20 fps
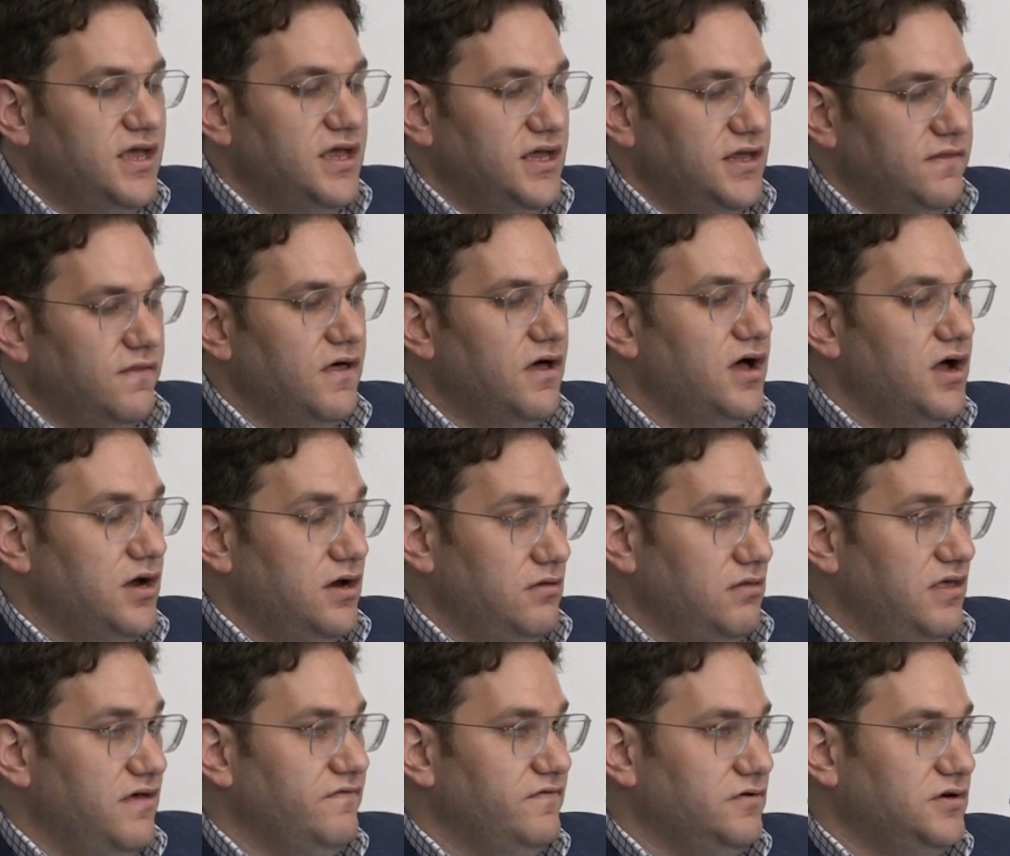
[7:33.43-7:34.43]
In the higher
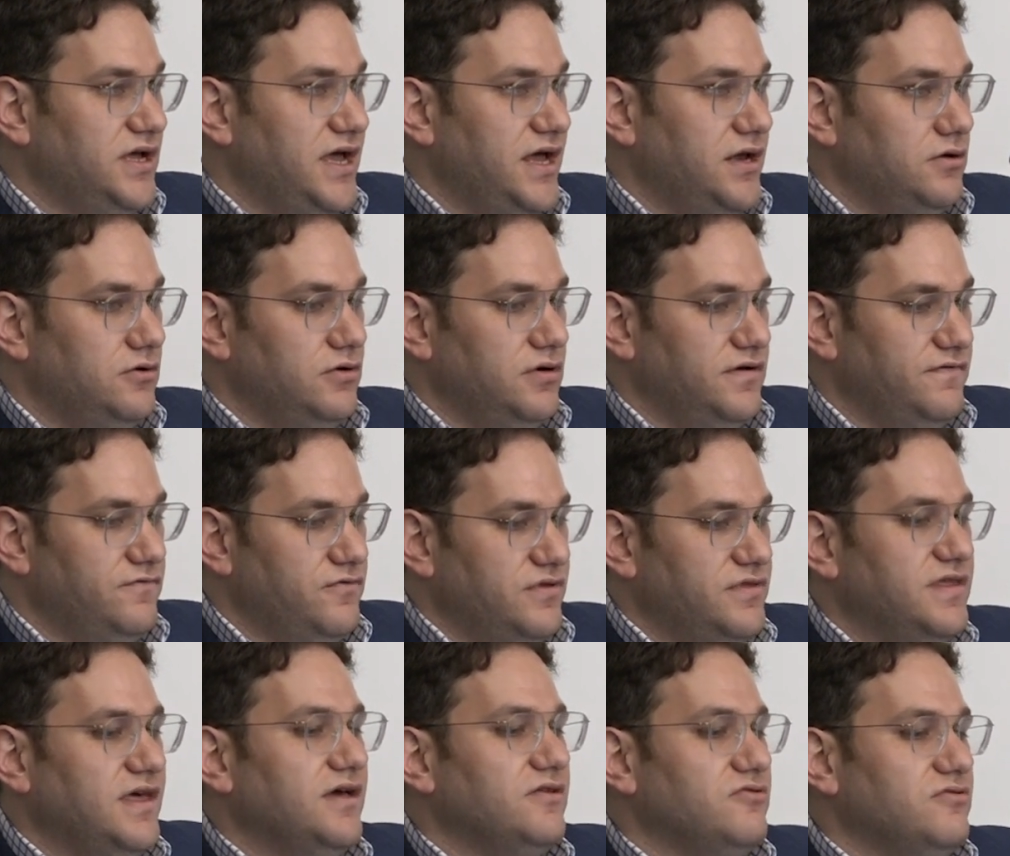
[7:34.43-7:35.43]
level category of
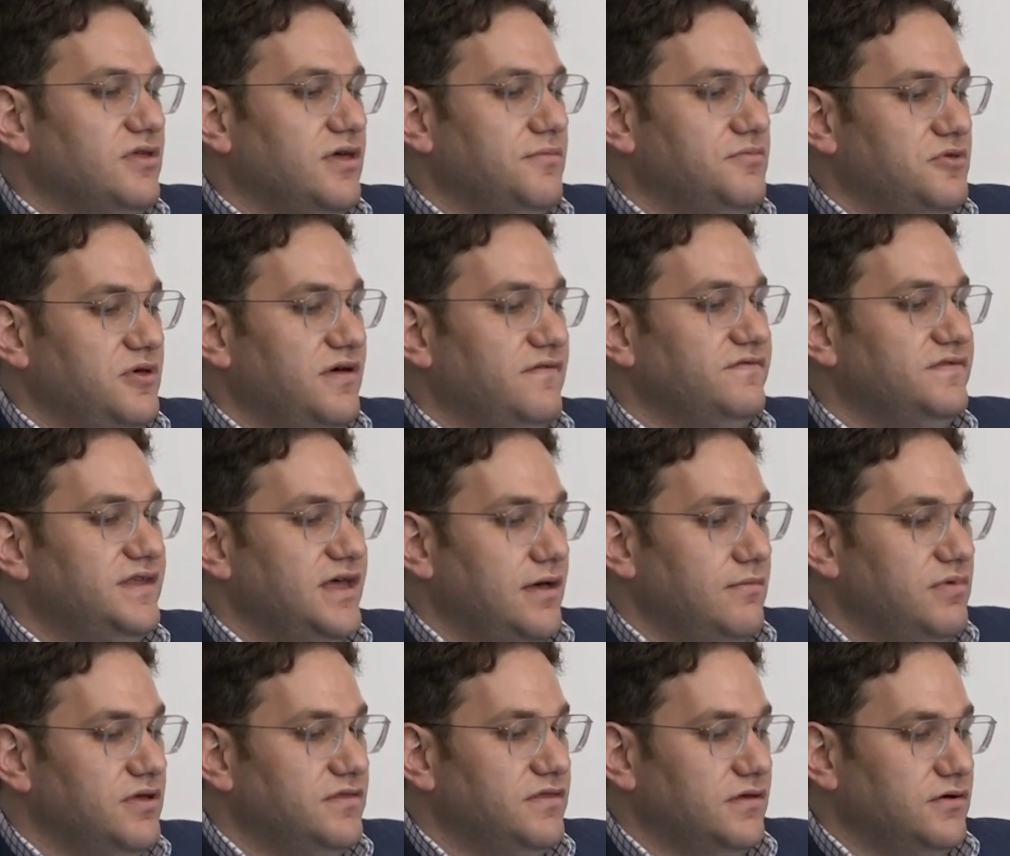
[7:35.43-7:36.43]
transaction types, you have
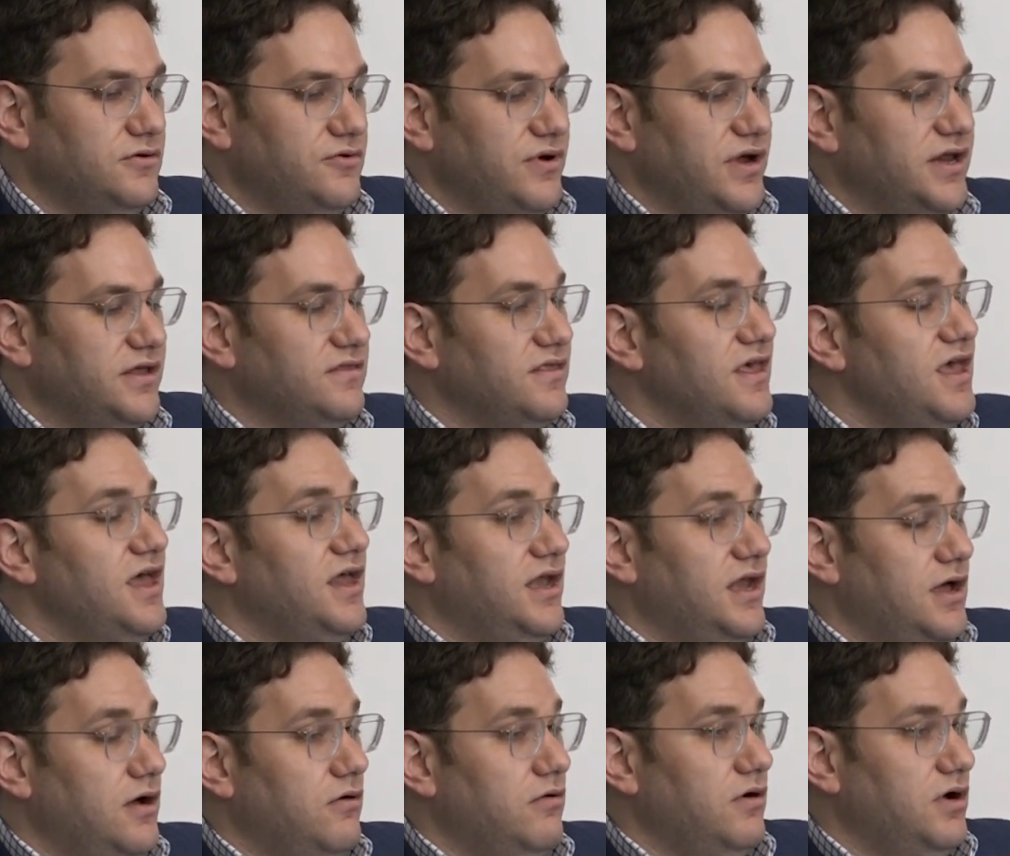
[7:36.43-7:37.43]
debits and credits.
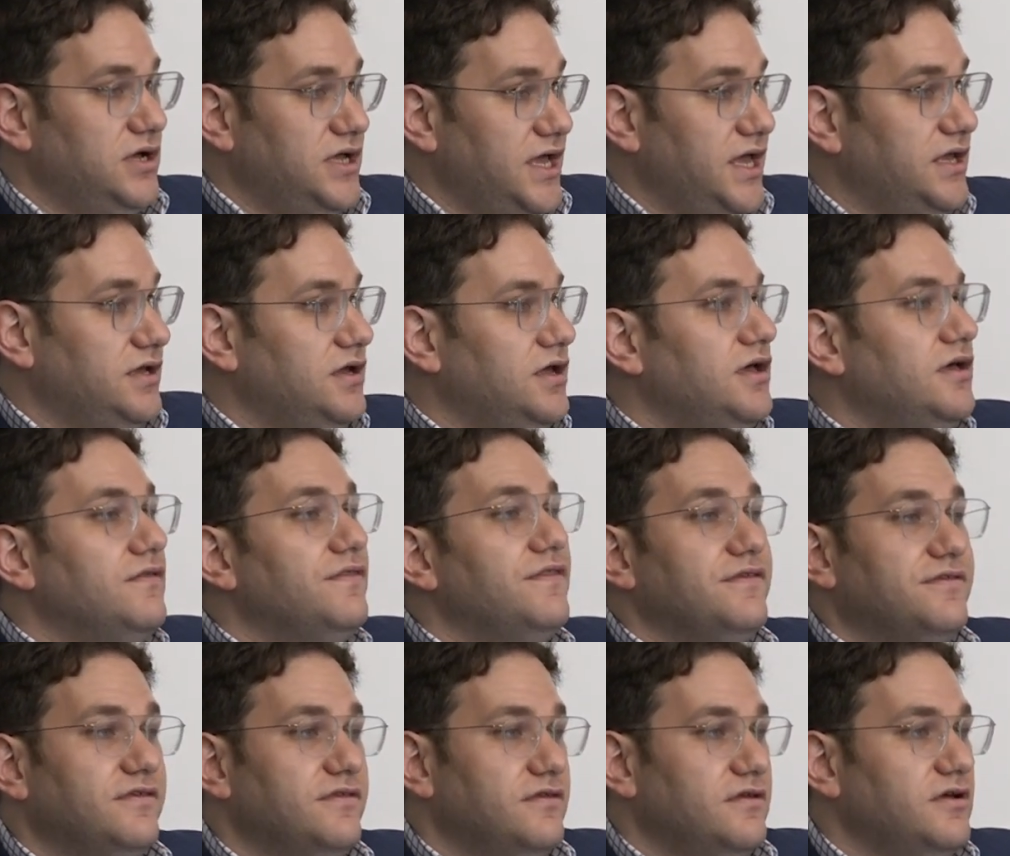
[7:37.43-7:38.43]
Now, again,
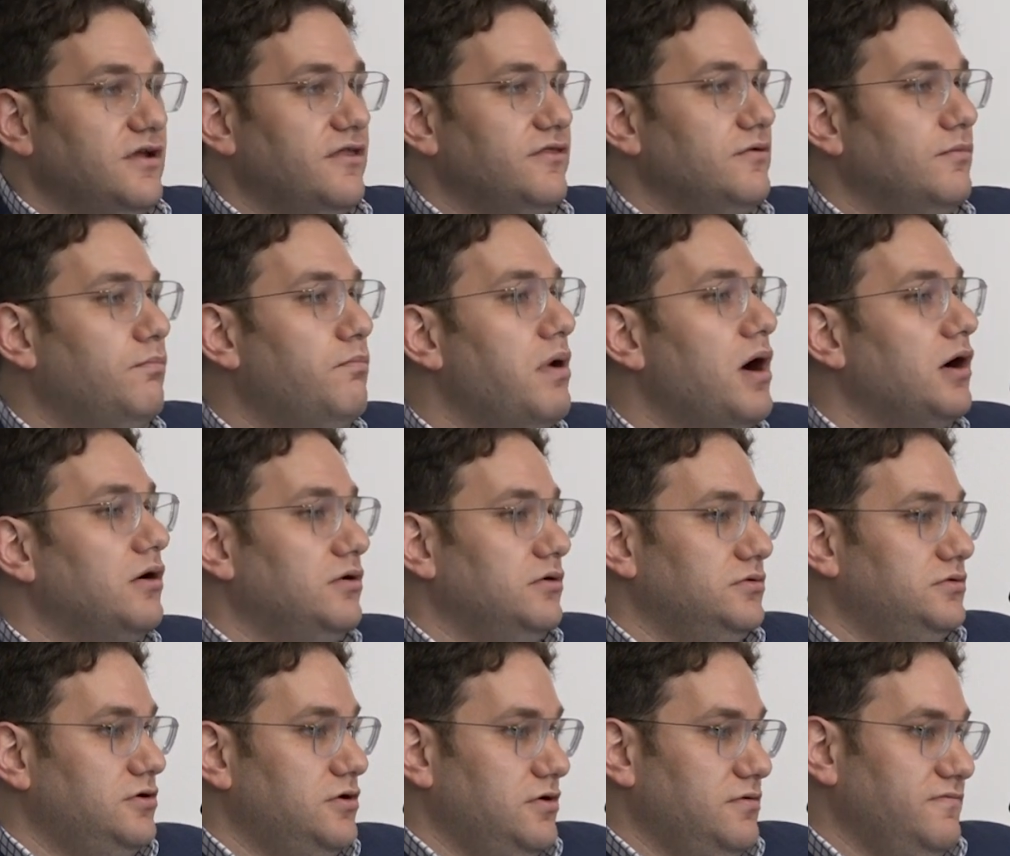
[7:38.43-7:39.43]
this is another
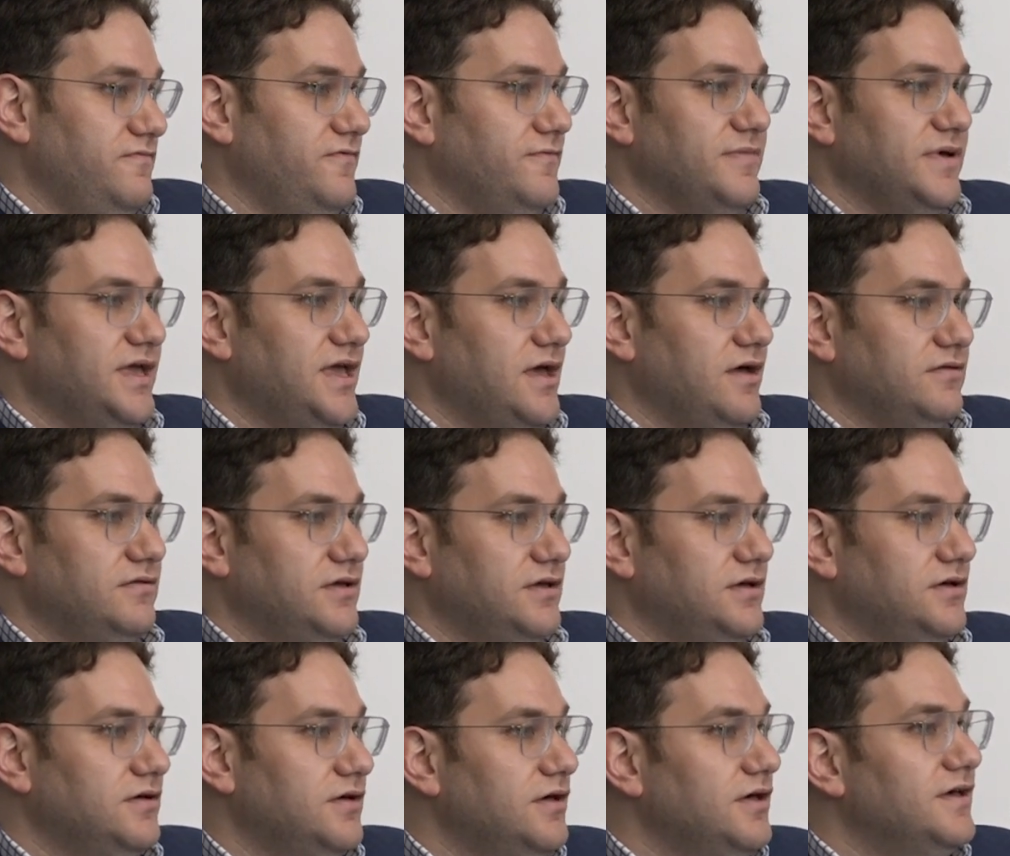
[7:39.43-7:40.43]
borrowed term from accounting.